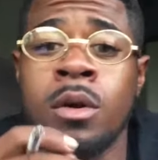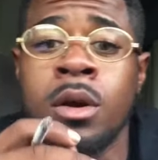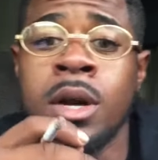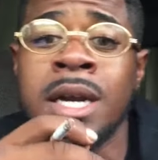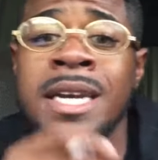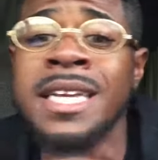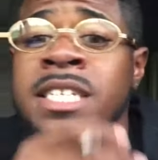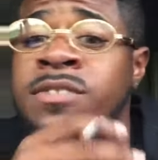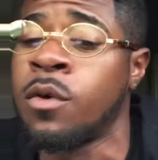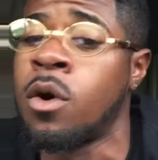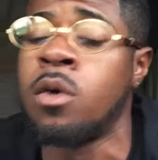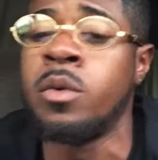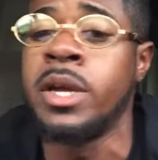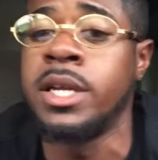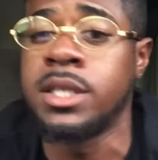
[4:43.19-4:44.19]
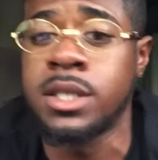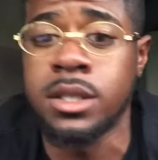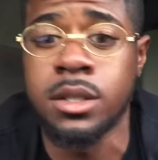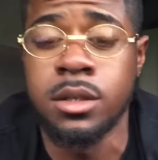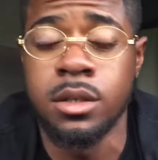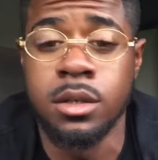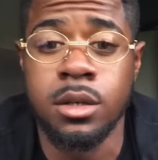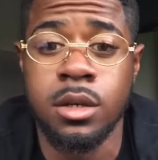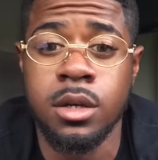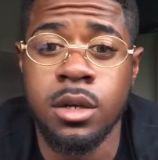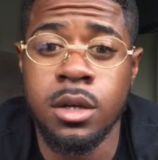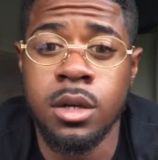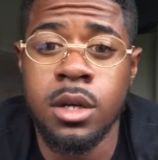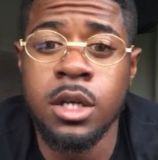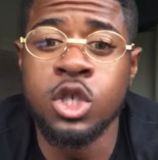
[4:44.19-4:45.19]
At least 4 weeks.
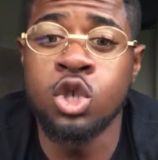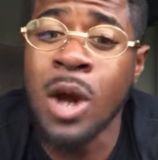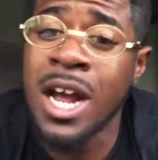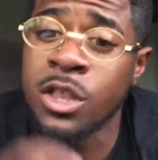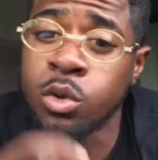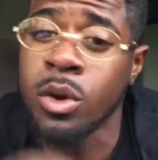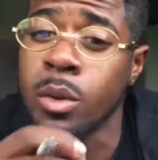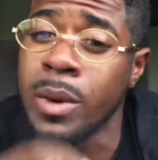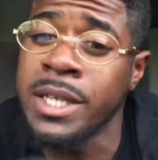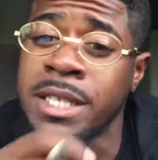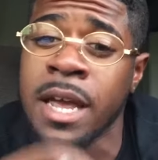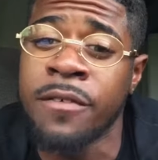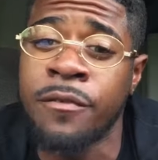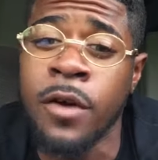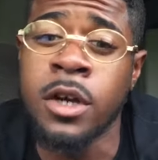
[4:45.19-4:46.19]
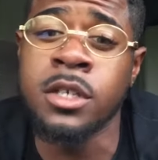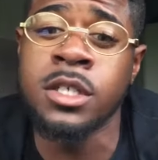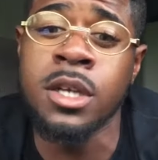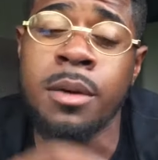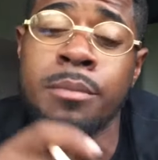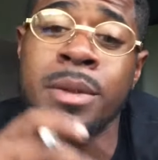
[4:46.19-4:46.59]
Try 3 weeks at first,